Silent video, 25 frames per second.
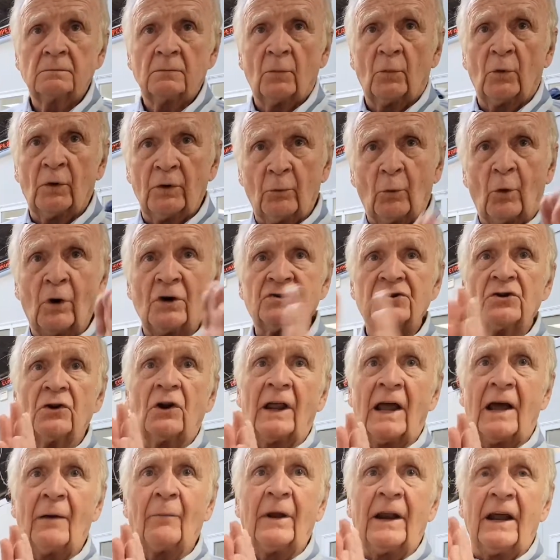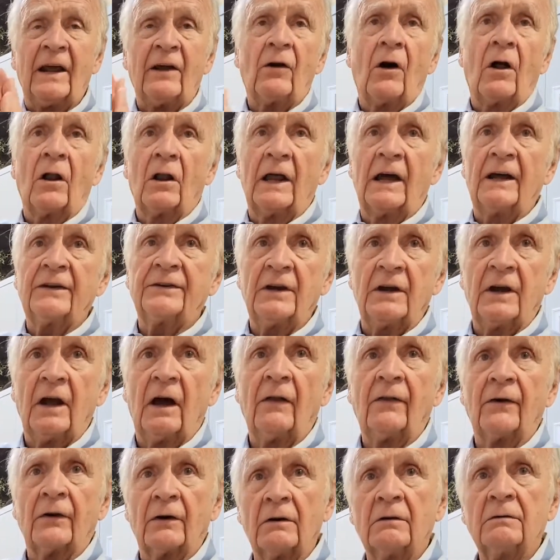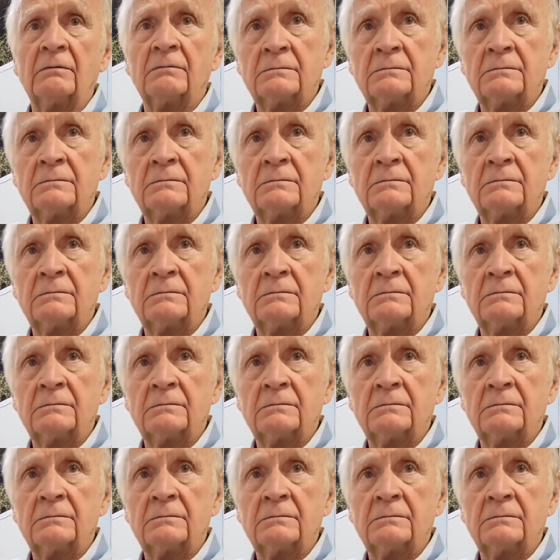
Once you laminate all that together.